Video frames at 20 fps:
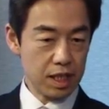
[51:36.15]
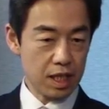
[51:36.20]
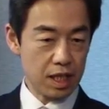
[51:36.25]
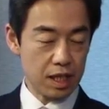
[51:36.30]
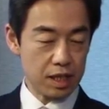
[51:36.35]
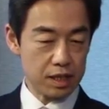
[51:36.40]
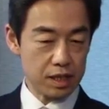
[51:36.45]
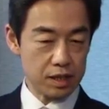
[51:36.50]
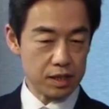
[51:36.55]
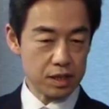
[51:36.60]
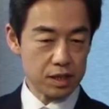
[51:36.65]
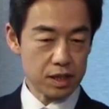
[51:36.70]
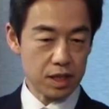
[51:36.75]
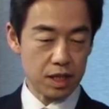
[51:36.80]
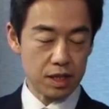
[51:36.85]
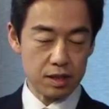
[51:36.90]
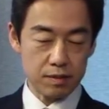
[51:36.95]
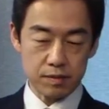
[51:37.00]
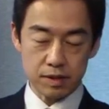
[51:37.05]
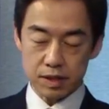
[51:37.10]
And uh, this
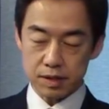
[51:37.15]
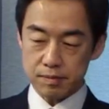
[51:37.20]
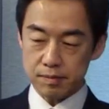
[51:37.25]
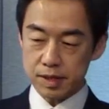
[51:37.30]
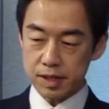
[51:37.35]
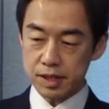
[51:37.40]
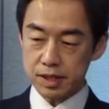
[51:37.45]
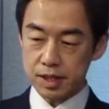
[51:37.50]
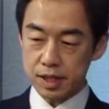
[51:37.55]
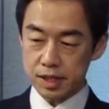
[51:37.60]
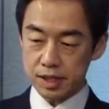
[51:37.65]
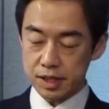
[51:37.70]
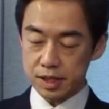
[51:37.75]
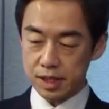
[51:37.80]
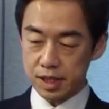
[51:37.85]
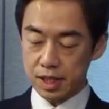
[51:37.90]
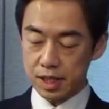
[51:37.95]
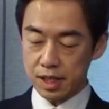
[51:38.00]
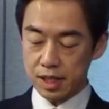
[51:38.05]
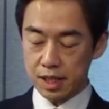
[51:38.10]
kind of the
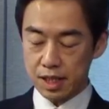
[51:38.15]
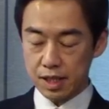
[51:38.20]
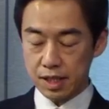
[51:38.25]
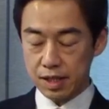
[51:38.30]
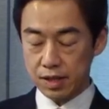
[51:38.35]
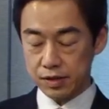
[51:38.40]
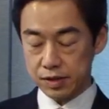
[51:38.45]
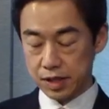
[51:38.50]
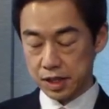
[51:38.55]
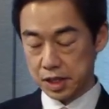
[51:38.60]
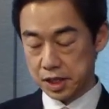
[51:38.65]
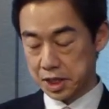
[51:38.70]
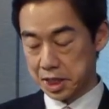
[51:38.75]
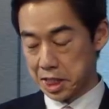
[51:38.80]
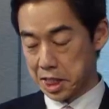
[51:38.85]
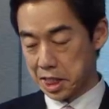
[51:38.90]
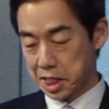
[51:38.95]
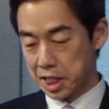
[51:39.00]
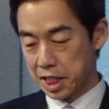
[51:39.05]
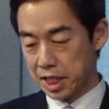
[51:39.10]
military, uh, how can I
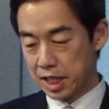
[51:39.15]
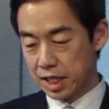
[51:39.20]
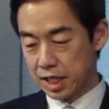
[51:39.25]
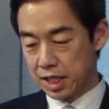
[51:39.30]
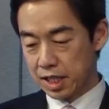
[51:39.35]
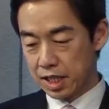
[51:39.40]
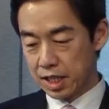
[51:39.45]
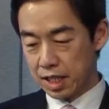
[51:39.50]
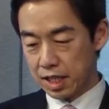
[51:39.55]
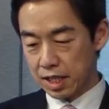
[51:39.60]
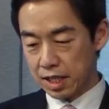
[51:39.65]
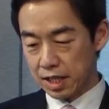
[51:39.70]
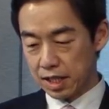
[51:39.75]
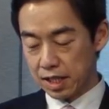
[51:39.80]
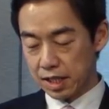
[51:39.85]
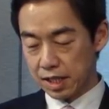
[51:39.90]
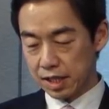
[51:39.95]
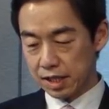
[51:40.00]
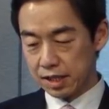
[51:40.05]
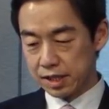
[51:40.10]
say,
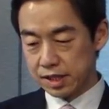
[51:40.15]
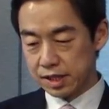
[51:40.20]
uh,